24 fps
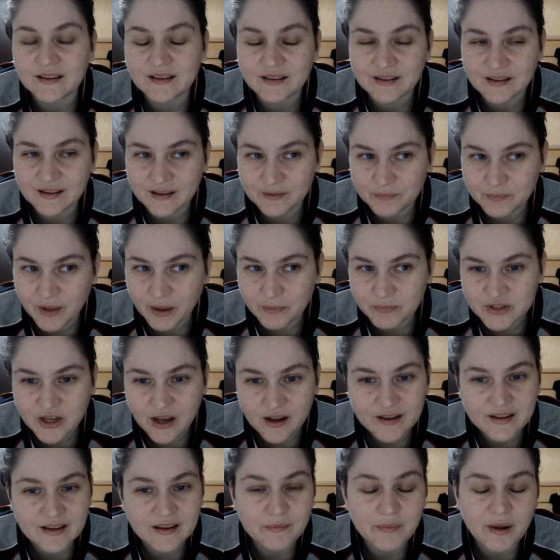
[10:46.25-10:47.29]
I'm
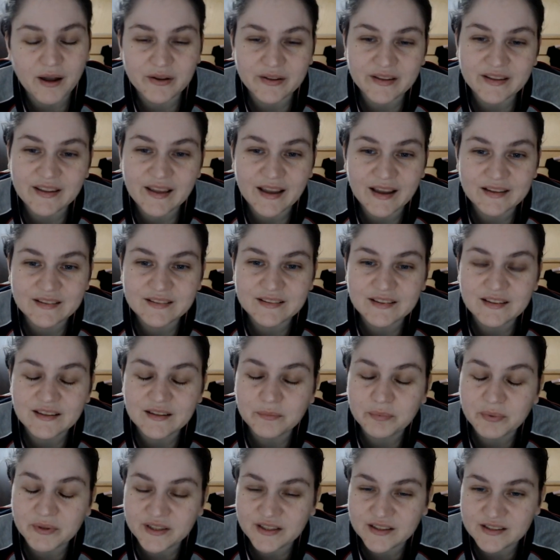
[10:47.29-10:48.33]
talking about
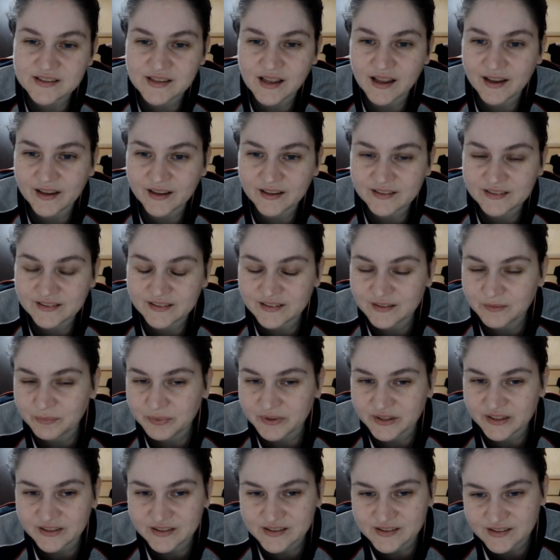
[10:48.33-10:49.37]
ENTPs,
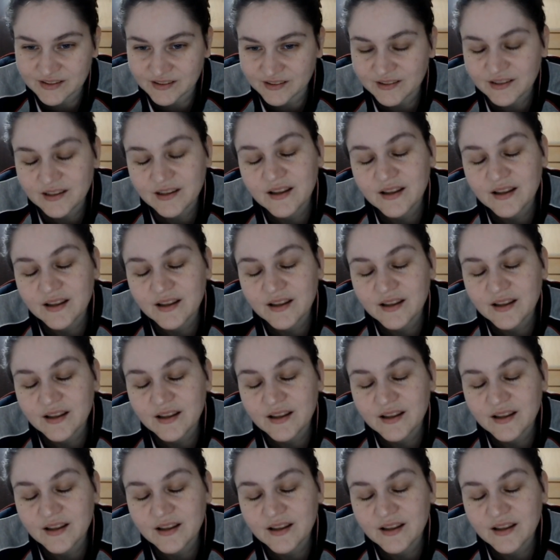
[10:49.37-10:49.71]
INTPs,